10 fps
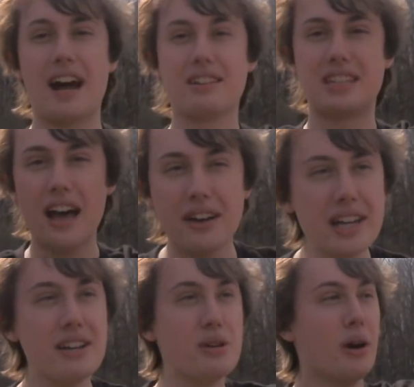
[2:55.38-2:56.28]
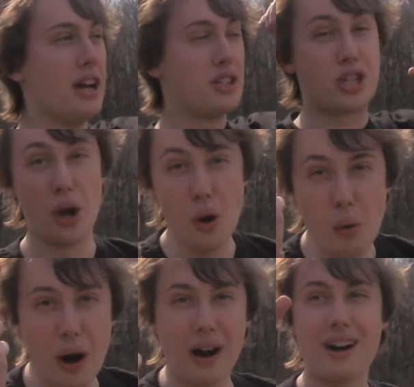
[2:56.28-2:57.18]
I'll tell you
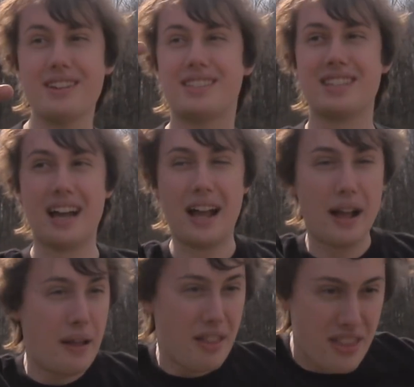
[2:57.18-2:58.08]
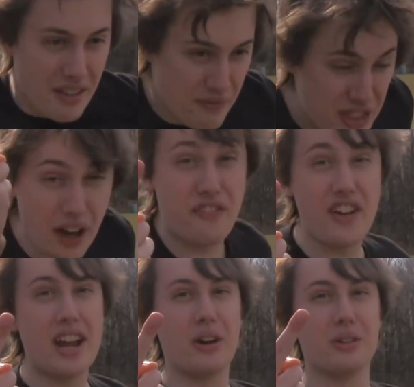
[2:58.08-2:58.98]
two words: the
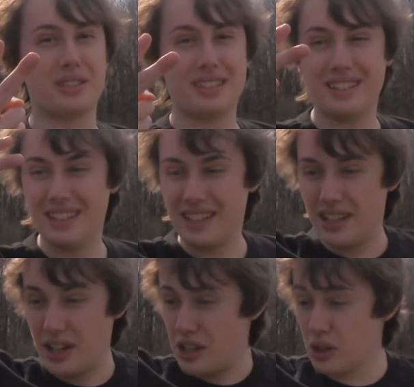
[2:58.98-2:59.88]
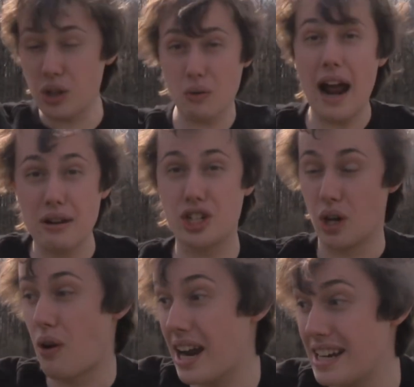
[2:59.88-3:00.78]
field. Look around you
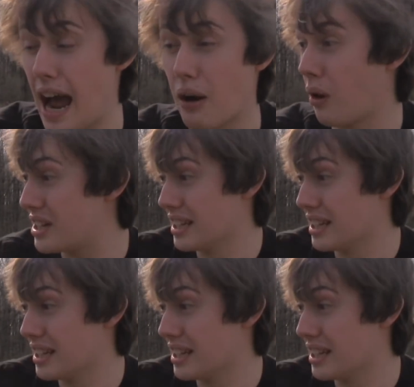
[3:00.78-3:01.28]
right now. Are you